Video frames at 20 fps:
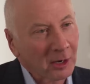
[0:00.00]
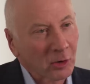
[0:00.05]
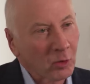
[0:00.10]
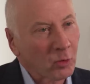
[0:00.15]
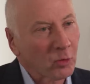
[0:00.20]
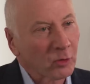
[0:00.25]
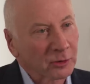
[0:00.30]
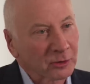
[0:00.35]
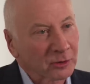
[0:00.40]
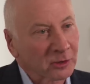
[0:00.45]
a
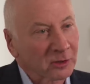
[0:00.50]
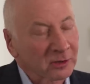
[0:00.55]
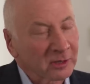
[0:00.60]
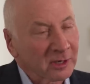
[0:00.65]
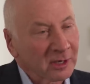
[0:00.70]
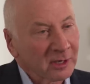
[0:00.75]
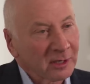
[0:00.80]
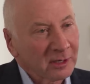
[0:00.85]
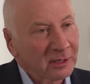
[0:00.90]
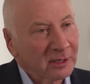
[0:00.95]
quarter
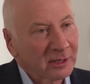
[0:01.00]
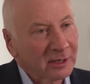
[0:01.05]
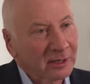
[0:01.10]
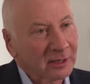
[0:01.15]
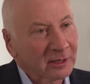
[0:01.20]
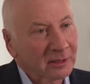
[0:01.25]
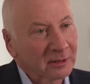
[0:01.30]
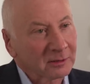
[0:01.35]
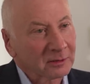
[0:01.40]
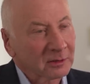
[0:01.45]

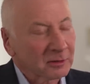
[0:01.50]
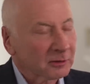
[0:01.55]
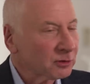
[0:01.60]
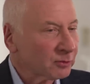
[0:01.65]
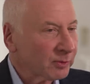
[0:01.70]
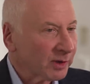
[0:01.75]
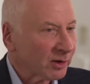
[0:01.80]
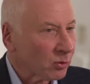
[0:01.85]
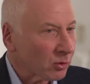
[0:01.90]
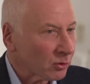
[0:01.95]
and
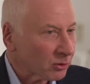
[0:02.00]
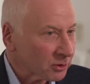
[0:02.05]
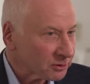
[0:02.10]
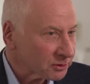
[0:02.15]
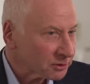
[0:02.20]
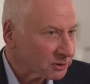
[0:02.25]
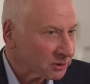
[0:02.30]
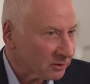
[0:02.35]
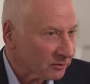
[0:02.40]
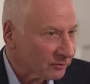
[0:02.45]
three
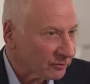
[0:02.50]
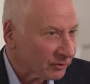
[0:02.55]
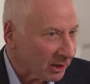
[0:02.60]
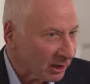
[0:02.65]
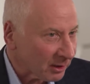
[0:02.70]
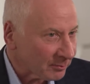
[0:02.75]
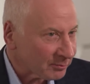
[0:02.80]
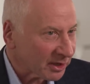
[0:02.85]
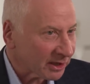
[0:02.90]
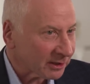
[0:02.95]
quarters of
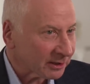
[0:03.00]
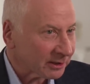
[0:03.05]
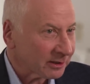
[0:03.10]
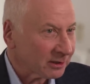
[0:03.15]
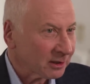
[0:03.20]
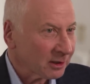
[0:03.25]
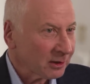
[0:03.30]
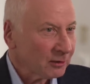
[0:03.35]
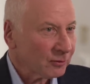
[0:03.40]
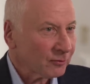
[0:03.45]
a penny
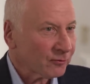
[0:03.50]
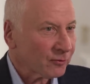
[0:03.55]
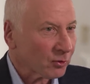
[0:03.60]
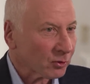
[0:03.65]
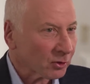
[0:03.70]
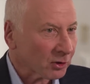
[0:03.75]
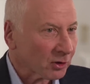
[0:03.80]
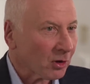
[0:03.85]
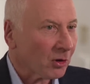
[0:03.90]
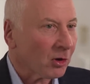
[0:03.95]

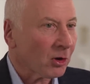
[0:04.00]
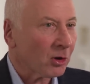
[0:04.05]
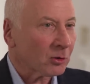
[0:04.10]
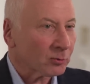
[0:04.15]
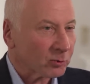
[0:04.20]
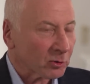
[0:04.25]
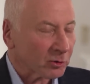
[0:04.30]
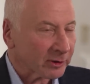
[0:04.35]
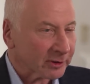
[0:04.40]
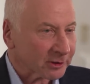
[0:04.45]
for all
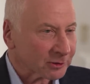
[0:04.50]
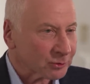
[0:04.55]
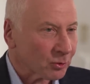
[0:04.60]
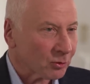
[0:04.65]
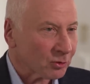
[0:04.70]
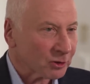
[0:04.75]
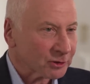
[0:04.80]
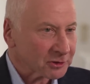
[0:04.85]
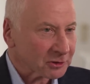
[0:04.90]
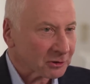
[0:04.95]
Royal
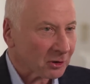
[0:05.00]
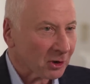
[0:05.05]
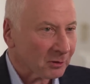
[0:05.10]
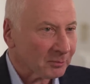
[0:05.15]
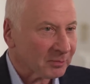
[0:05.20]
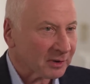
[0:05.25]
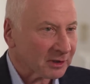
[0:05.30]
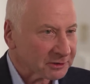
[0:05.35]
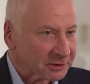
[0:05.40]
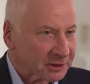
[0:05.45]
Tours and all
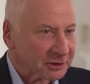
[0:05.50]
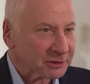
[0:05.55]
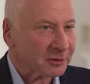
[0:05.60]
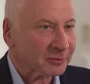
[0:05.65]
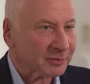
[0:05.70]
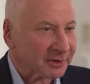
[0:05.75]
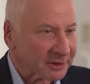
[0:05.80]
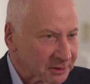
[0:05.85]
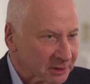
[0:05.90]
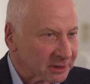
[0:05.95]

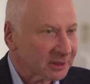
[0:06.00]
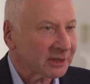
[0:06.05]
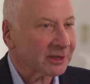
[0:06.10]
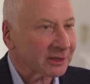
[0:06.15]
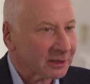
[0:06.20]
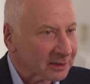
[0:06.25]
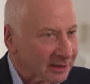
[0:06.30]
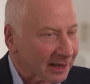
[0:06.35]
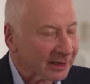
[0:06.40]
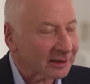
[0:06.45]
participants
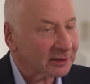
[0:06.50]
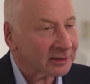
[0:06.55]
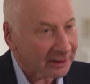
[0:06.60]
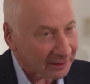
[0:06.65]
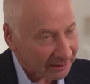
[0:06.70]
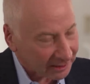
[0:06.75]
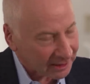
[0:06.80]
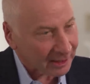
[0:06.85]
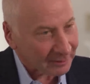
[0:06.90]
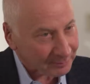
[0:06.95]
in that
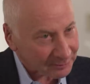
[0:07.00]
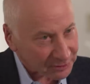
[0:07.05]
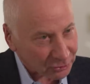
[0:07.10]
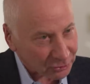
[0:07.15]
income